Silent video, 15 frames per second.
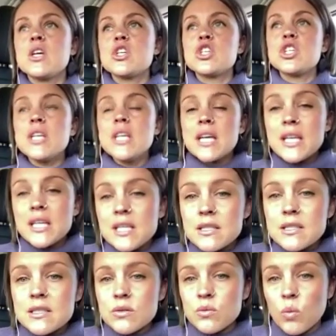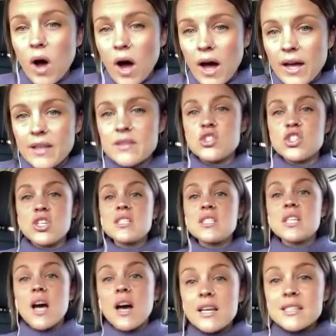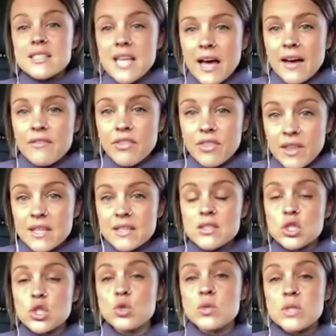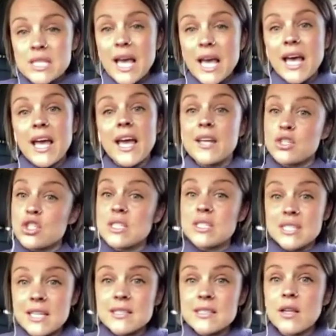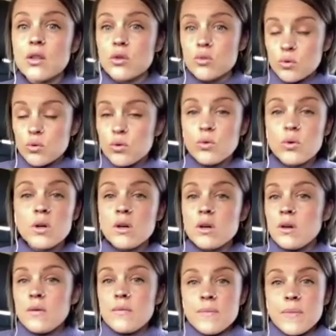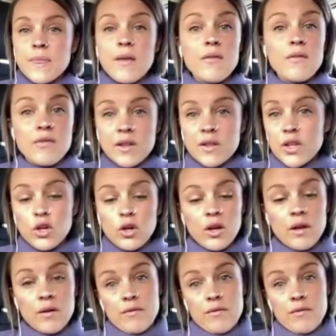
she is wise she does have things to say and she says it through feeling good